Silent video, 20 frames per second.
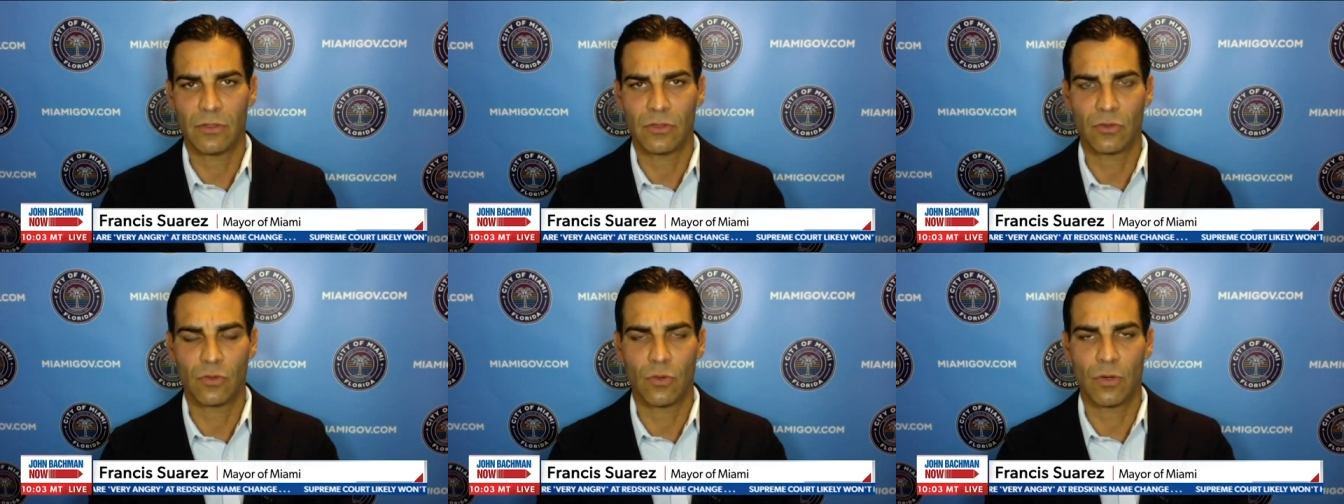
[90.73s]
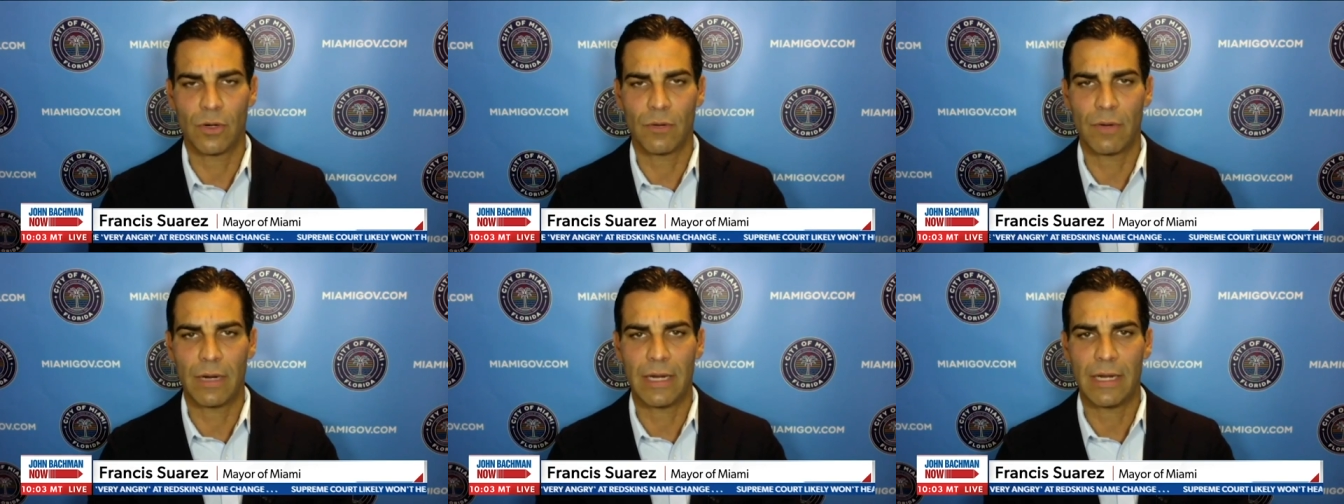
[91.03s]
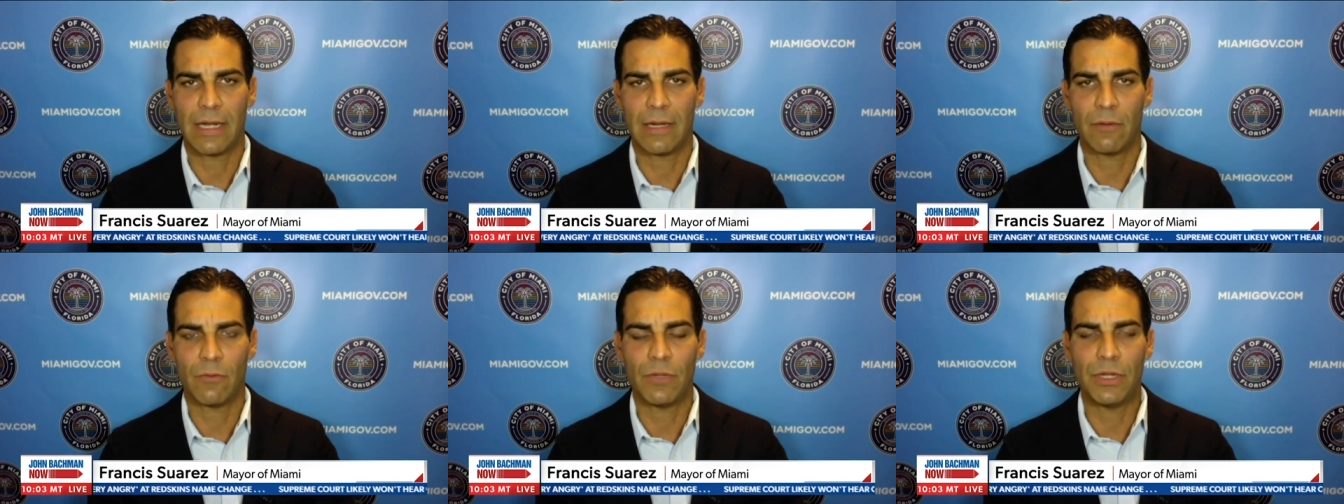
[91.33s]
the story,
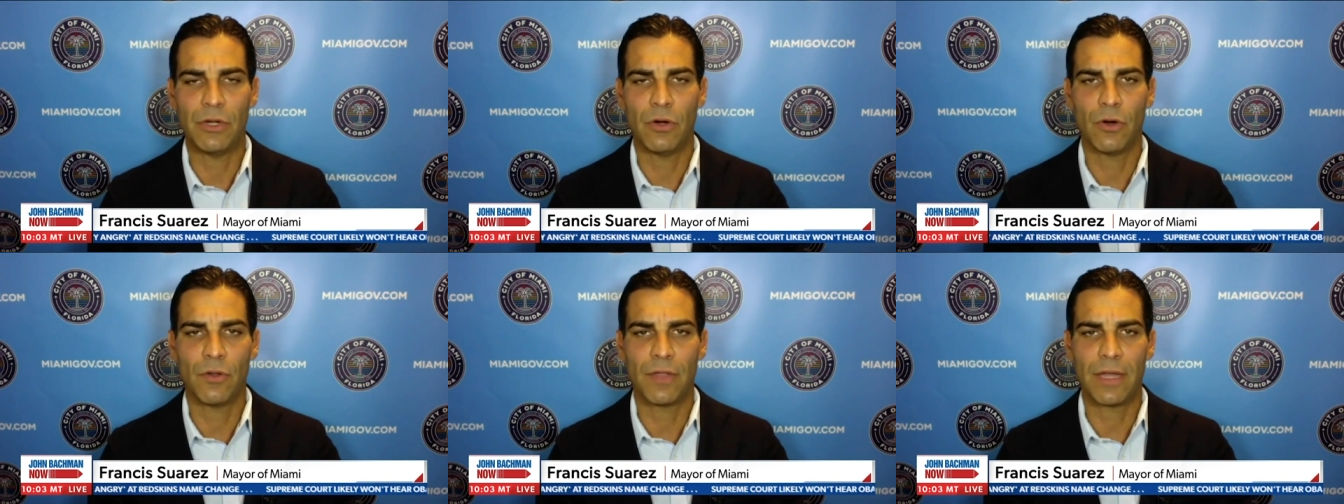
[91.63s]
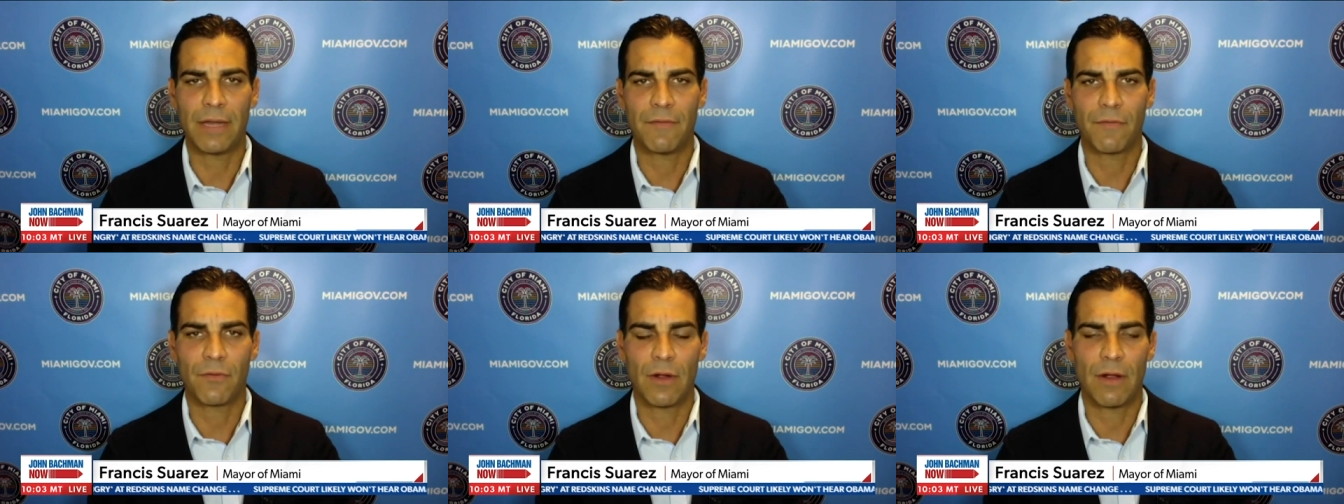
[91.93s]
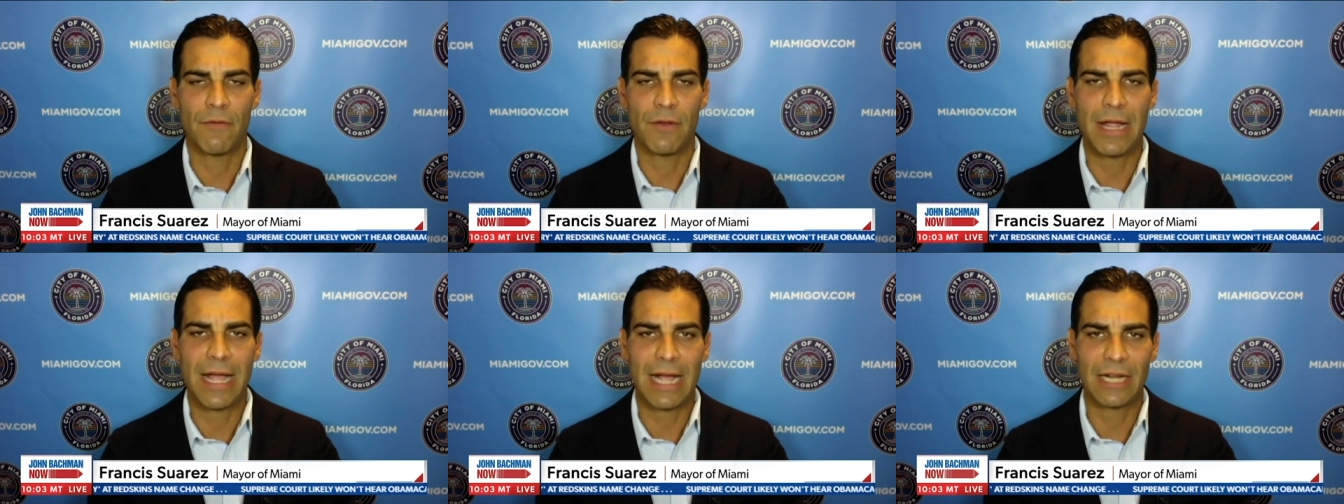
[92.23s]
right? We know that
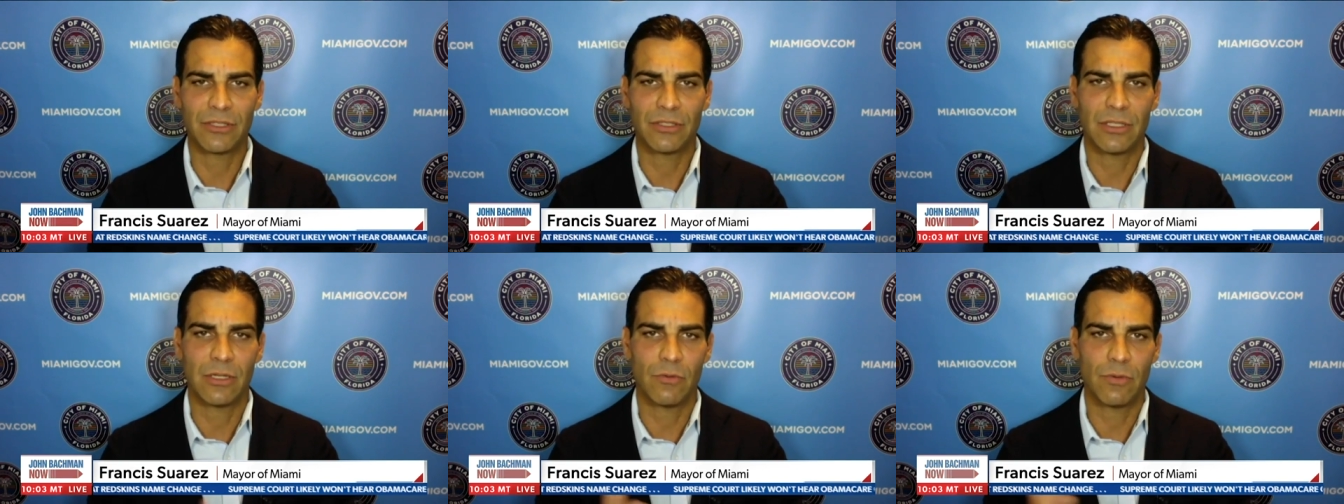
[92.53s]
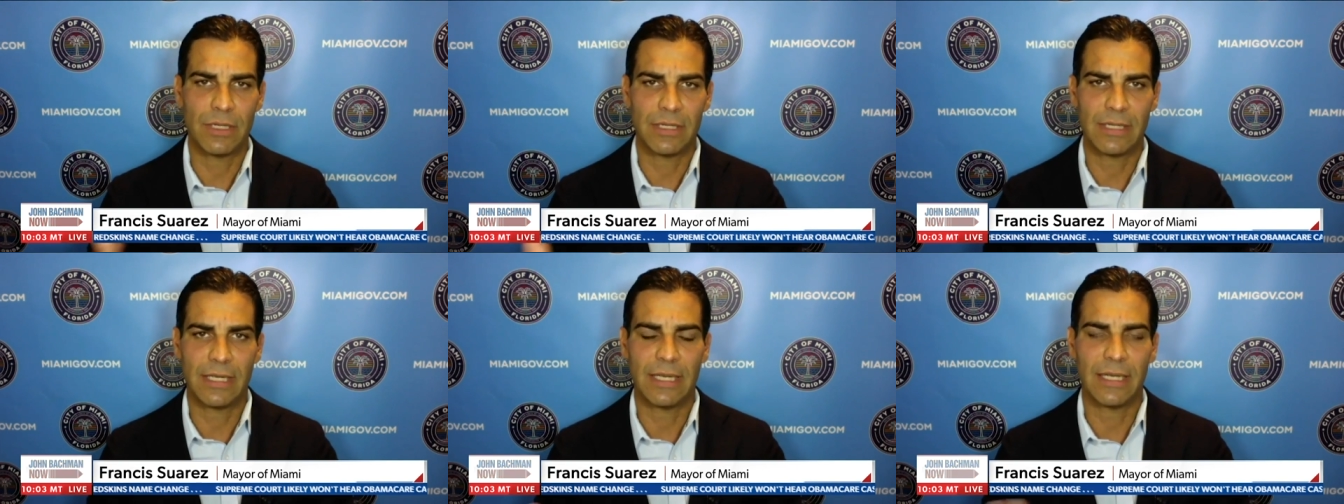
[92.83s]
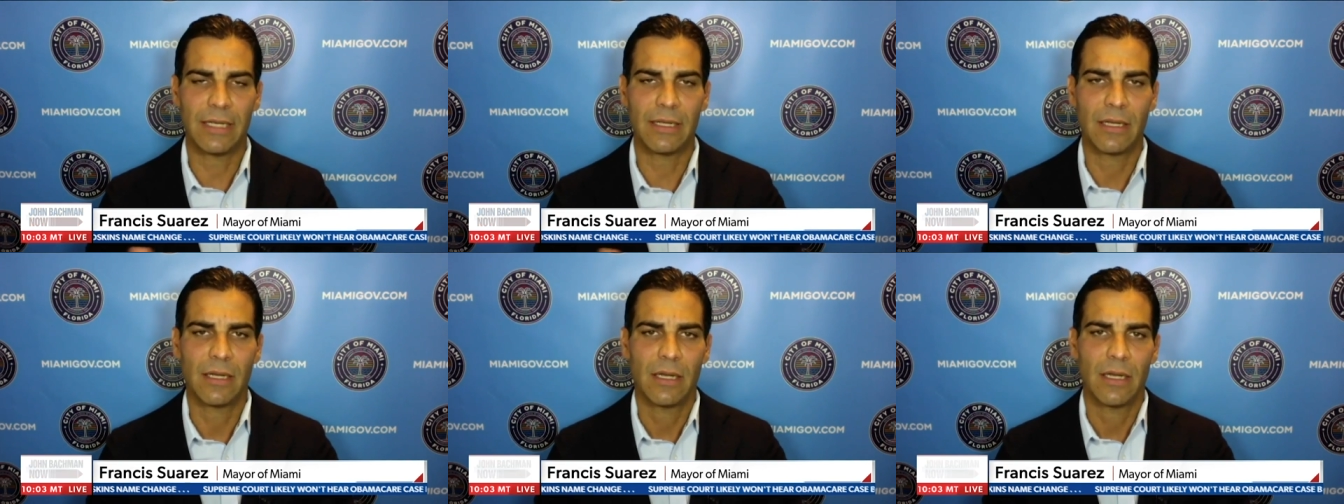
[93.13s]
for every action that we
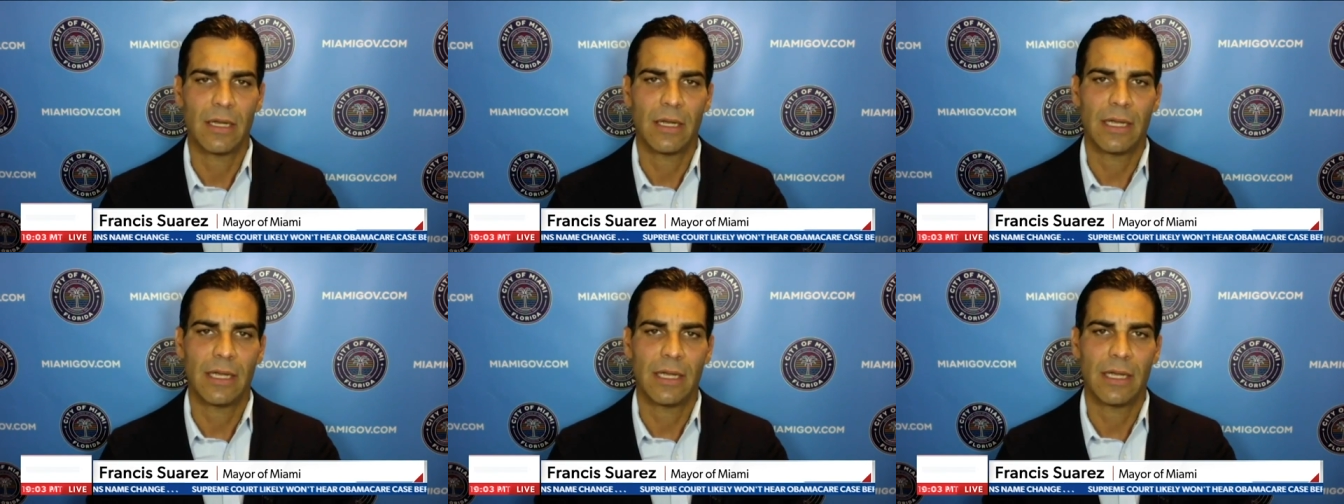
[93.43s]
take